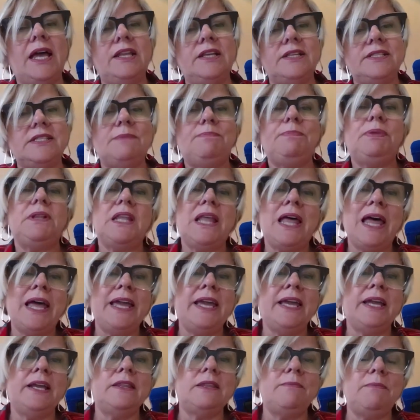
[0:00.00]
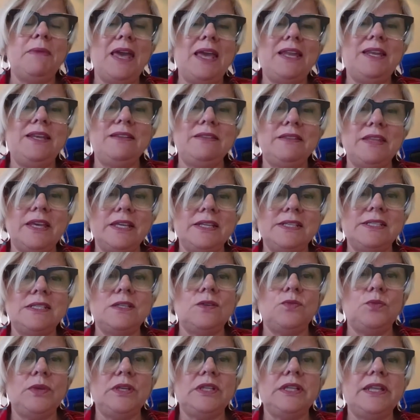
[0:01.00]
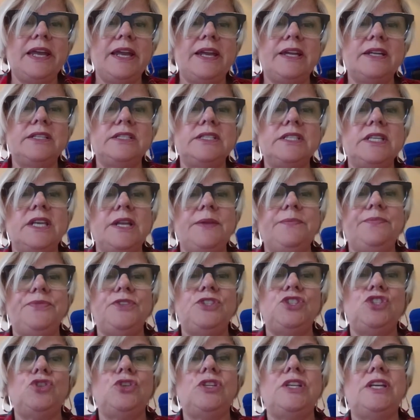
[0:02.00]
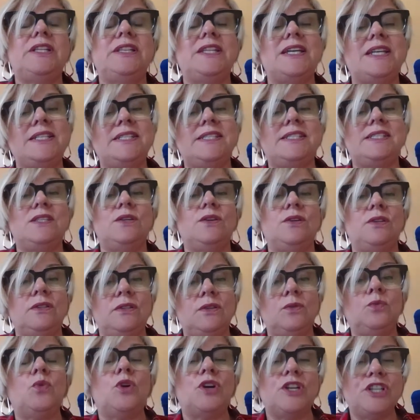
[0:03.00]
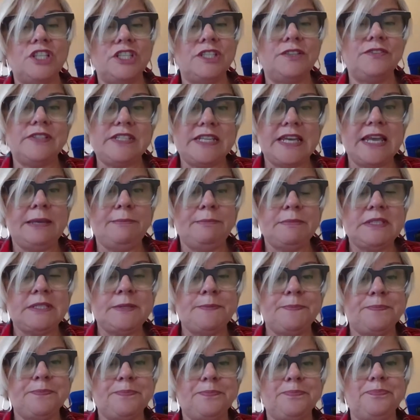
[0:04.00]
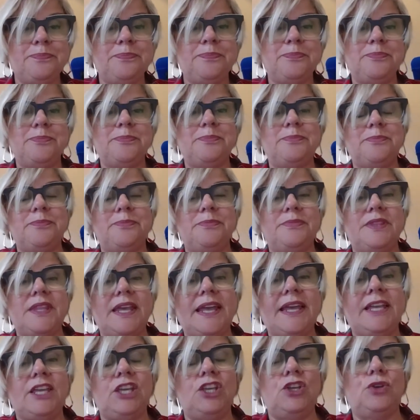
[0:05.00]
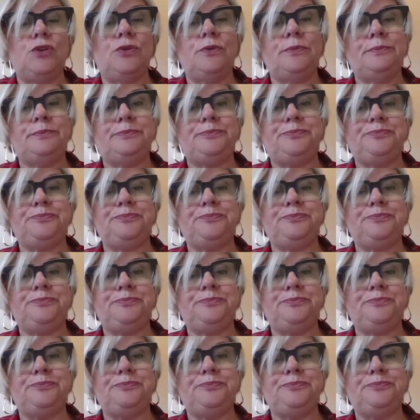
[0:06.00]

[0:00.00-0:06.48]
and as applying the many things that we learned during this, the worst of times. Thank you.